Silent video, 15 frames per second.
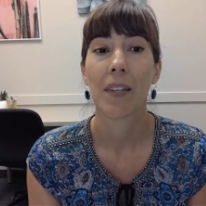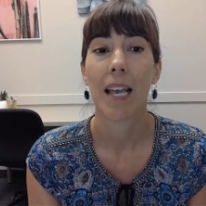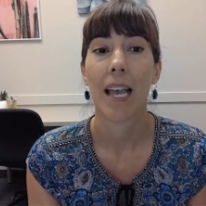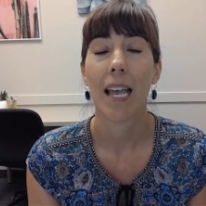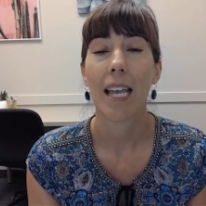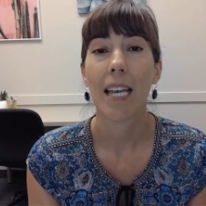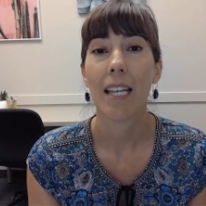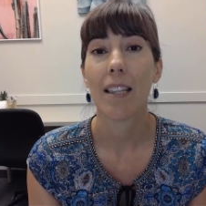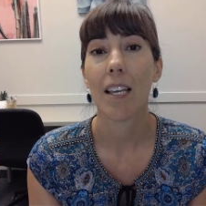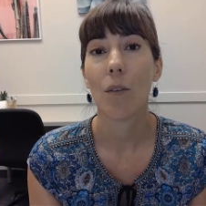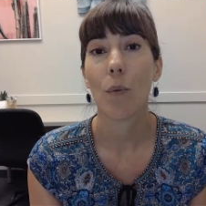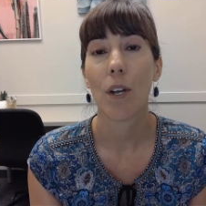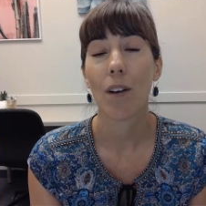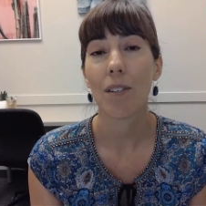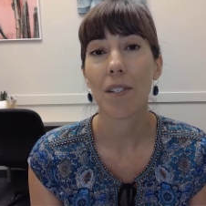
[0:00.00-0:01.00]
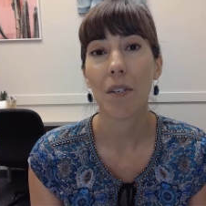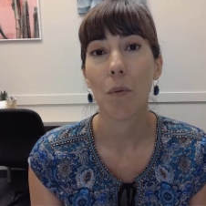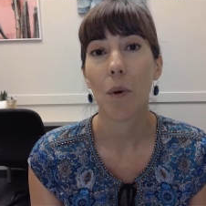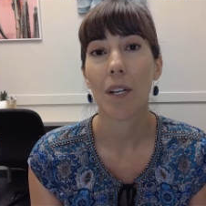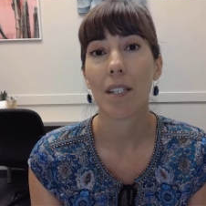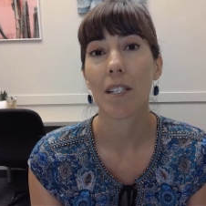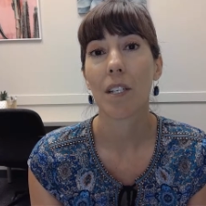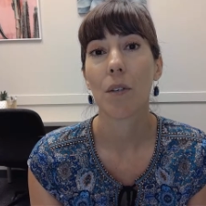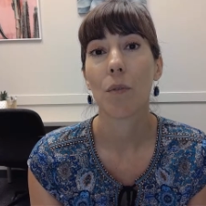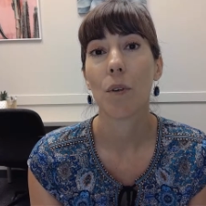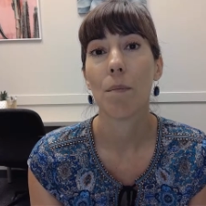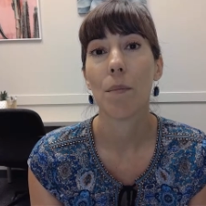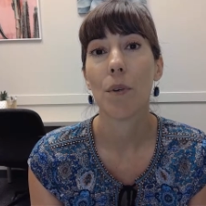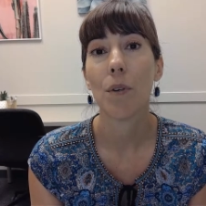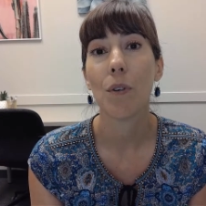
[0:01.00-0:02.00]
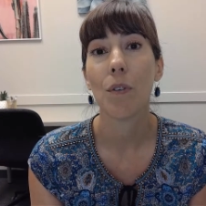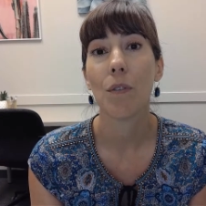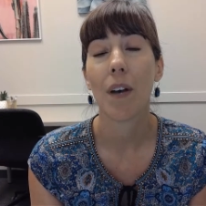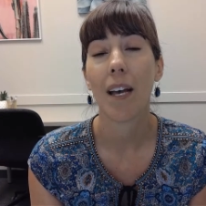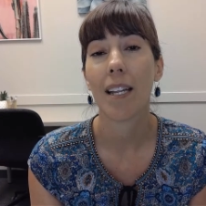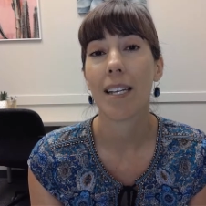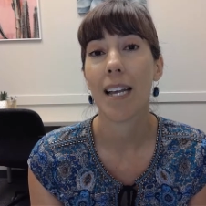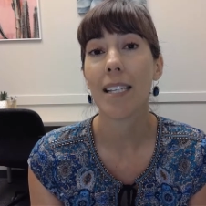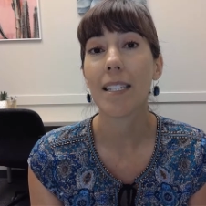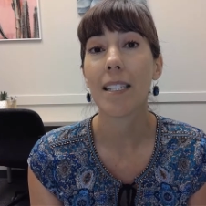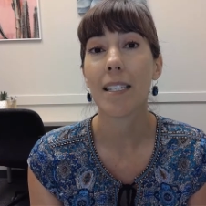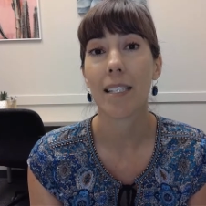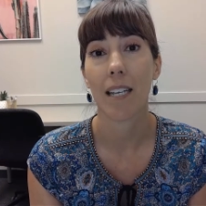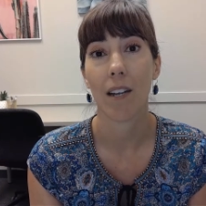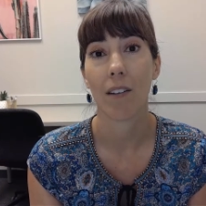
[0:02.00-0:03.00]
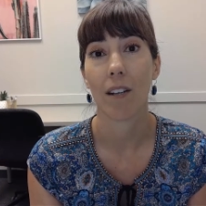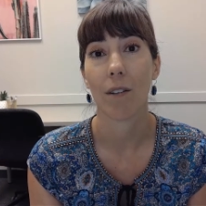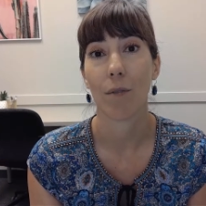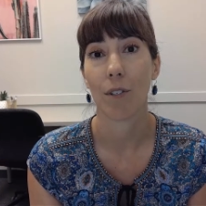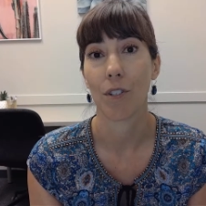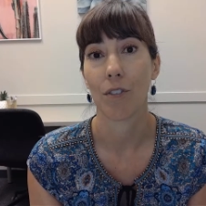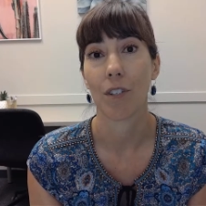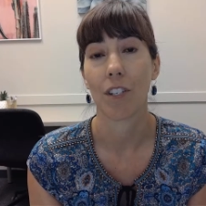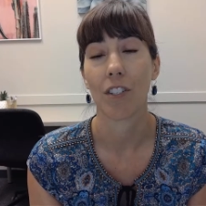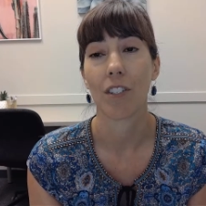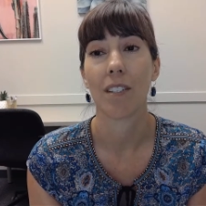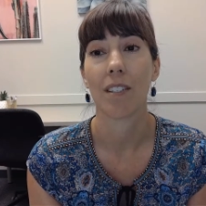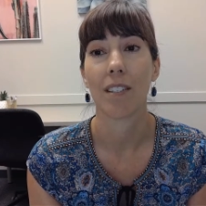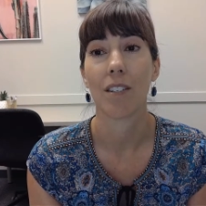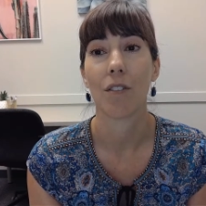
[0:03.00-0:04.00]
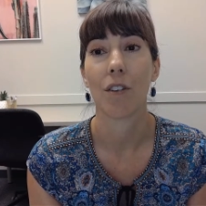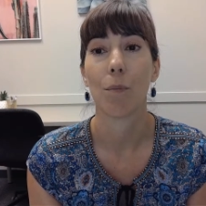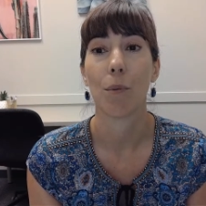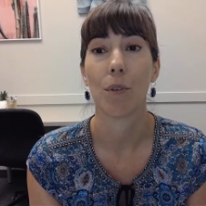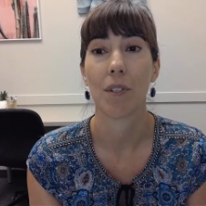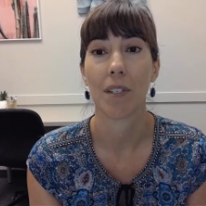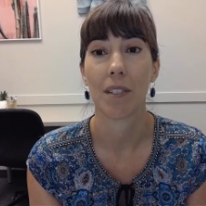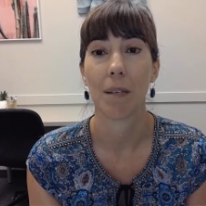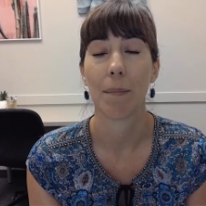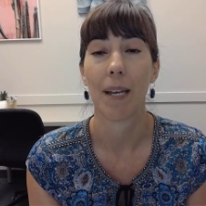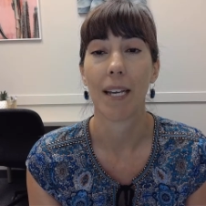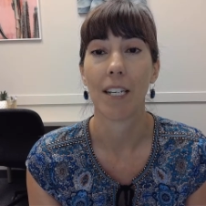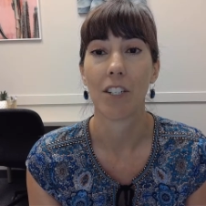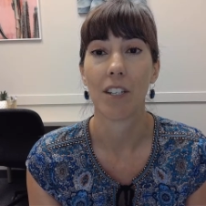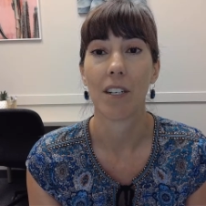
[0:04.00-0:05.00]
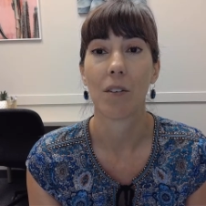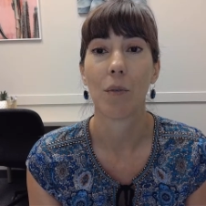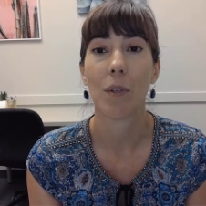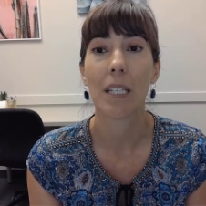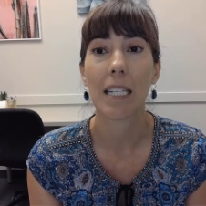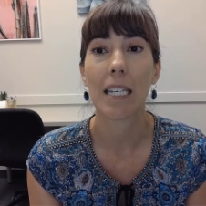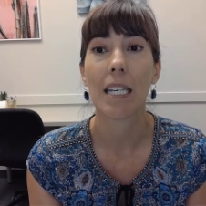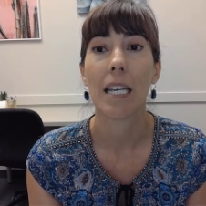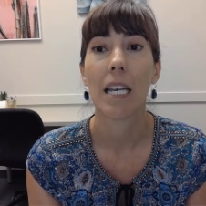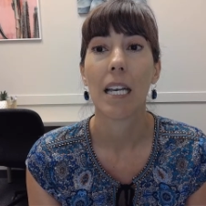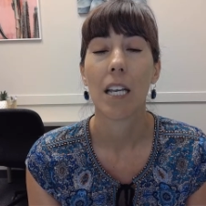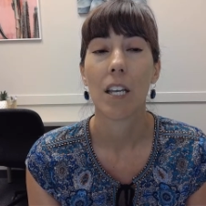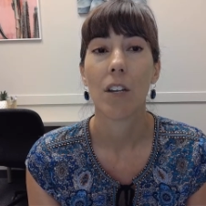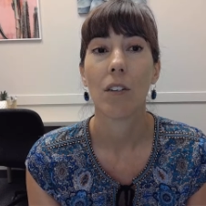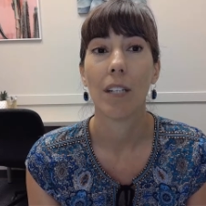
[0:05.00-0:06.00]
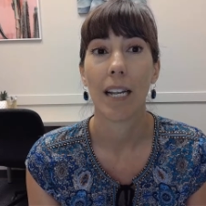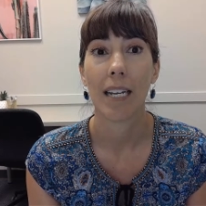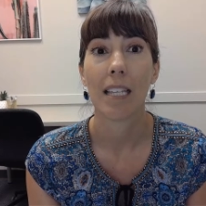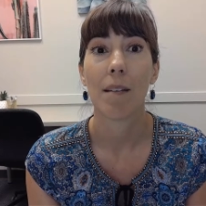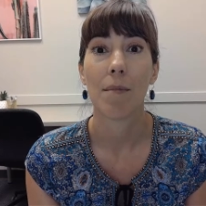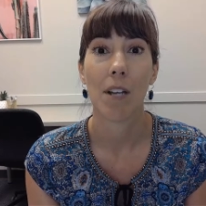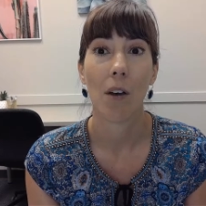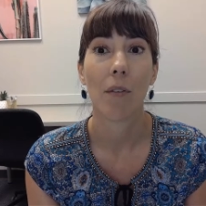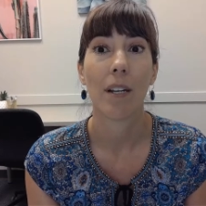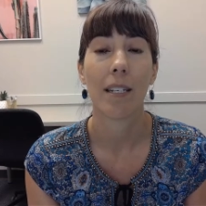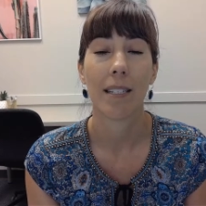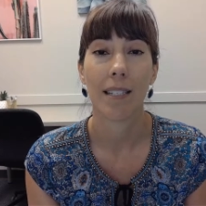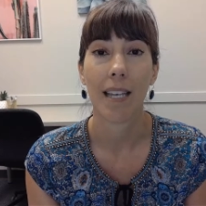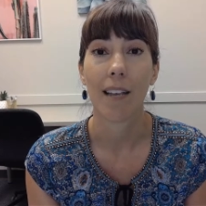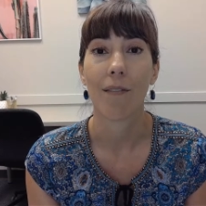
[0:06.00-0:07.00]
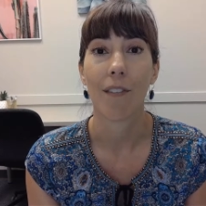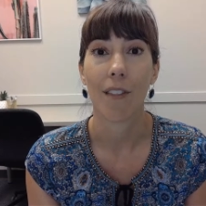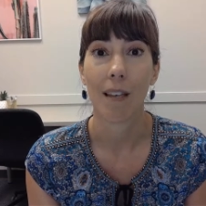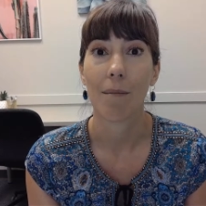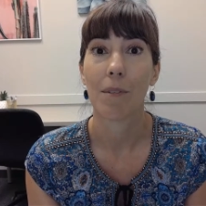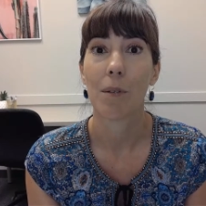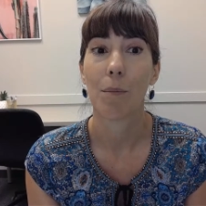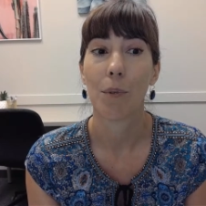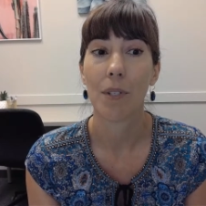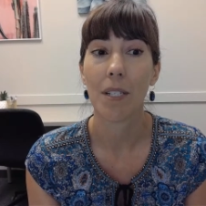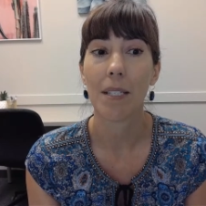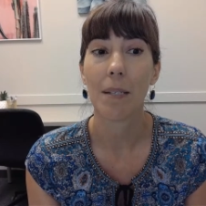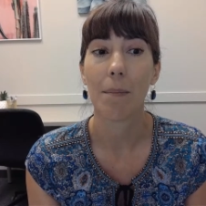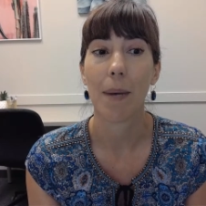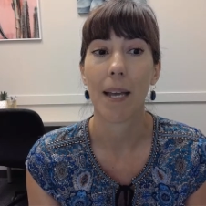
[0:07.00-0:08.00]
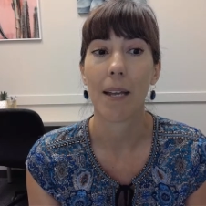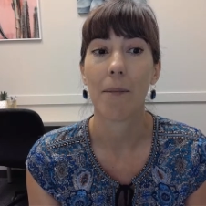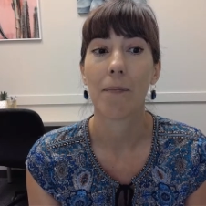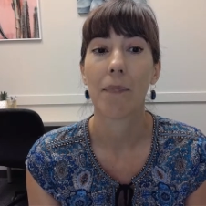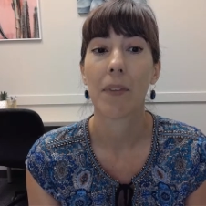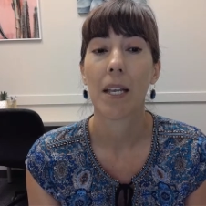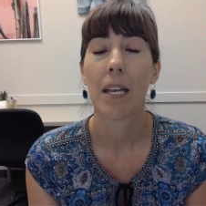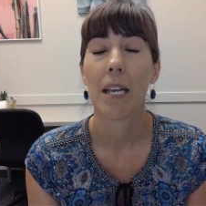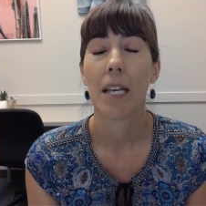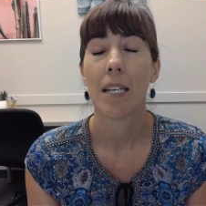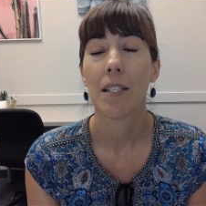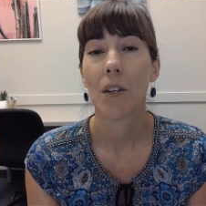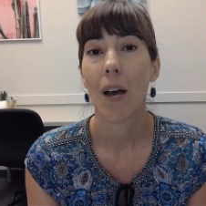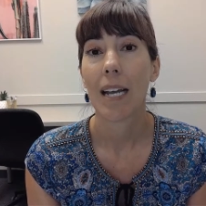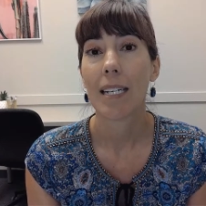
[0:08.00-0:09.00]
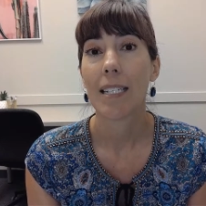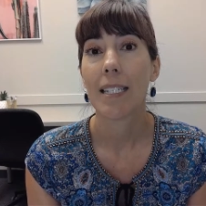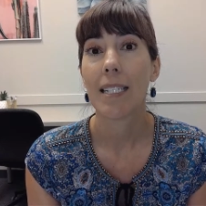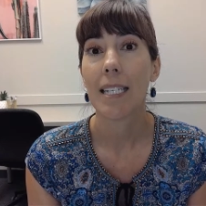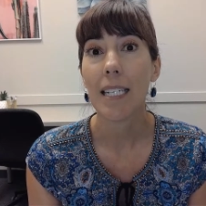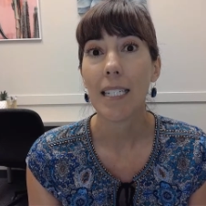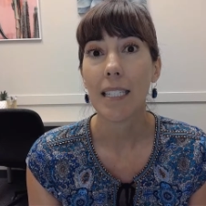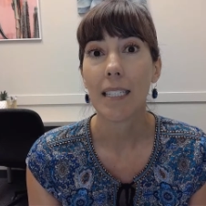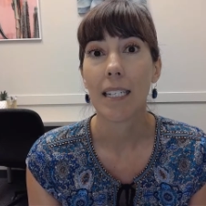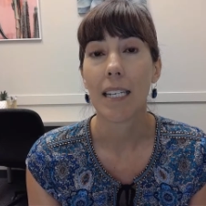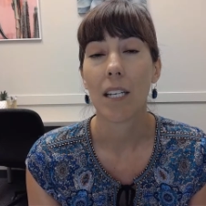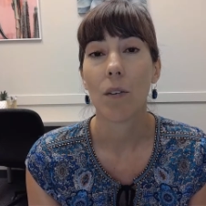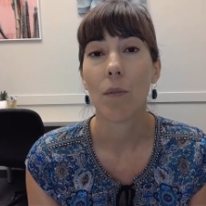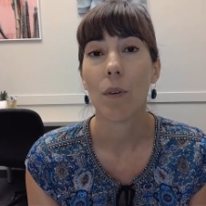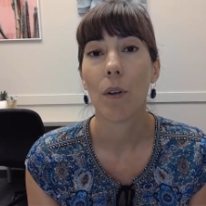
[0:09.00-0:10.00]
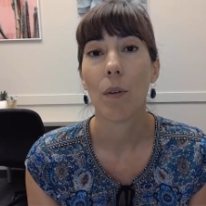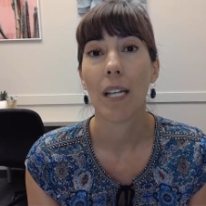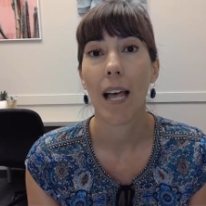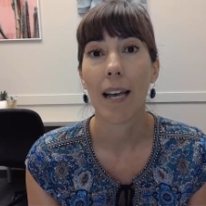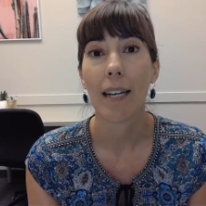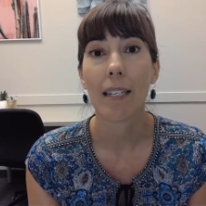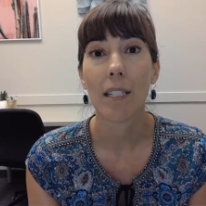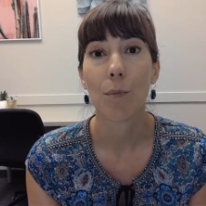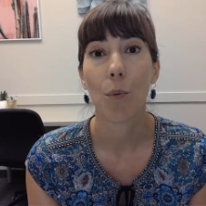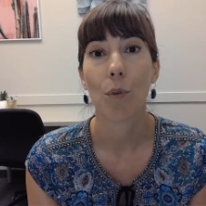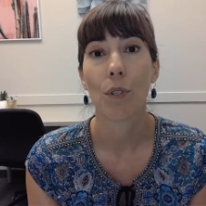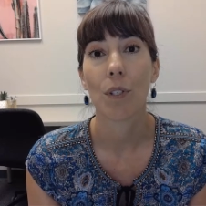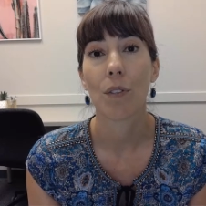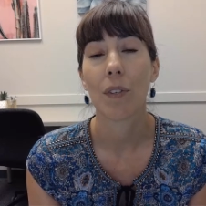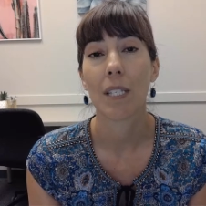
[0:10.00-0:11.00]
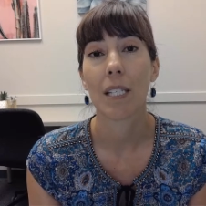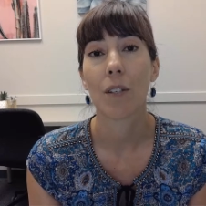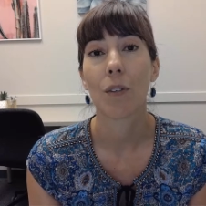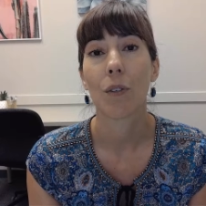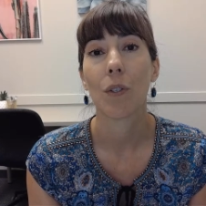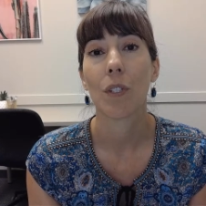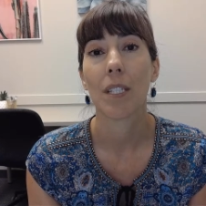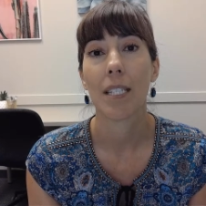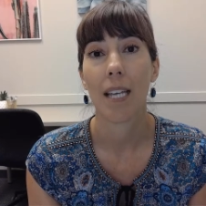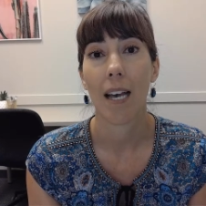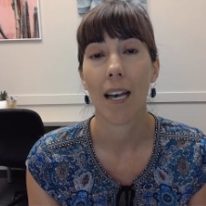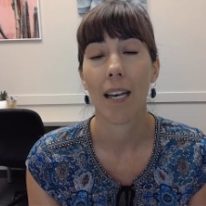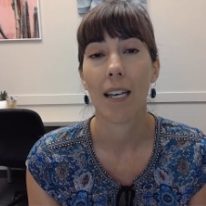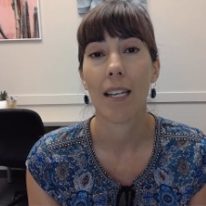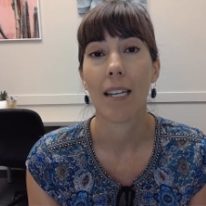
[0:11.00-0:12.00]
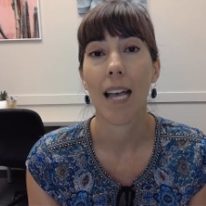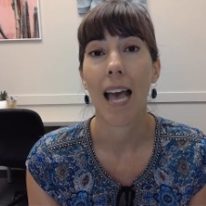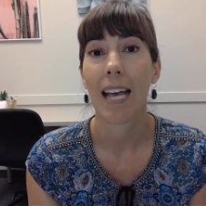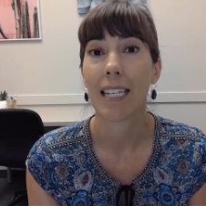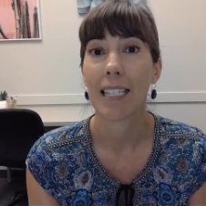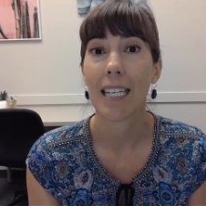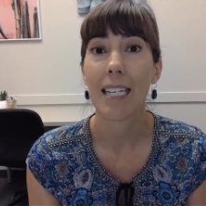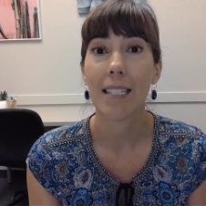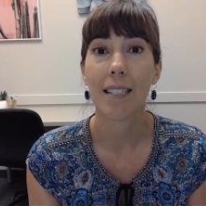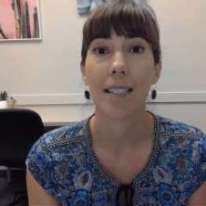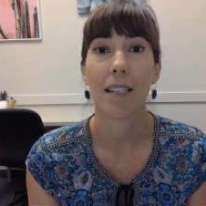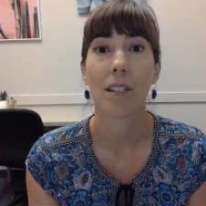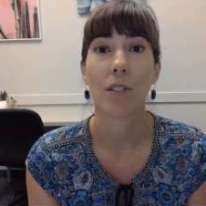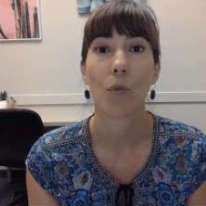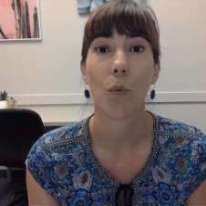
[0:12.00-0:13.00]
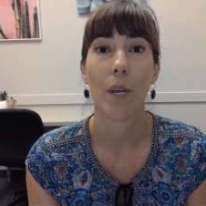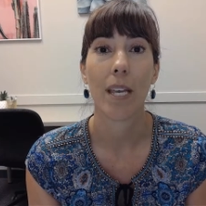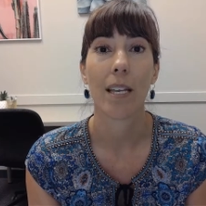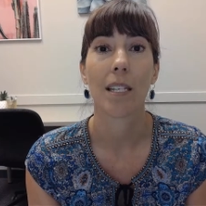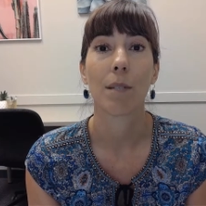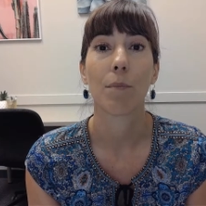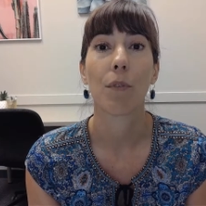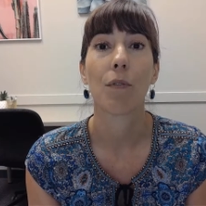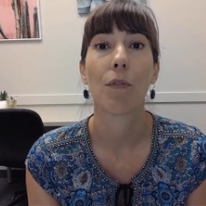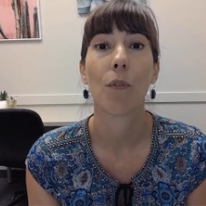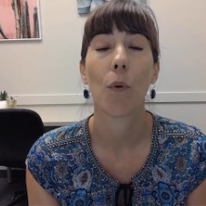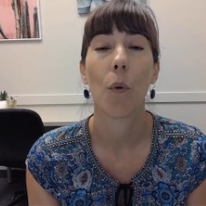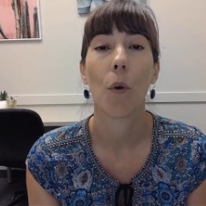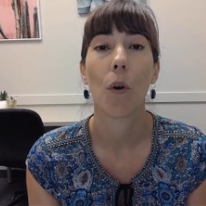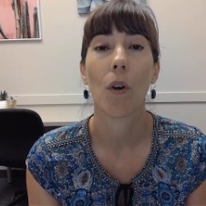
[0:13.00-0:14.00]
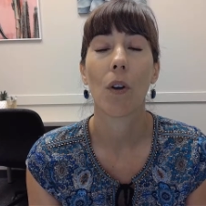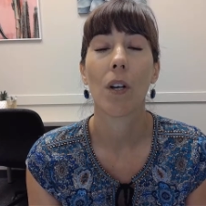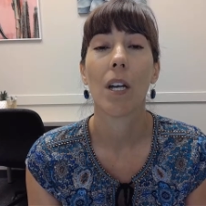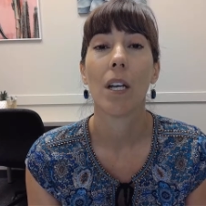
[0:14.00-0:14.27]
And then we also want to remove unnecessary restrictions to their participation and really, letting them know that it's safe for them to participate. So ideally, we would like a sports physical done at least 6 weeks before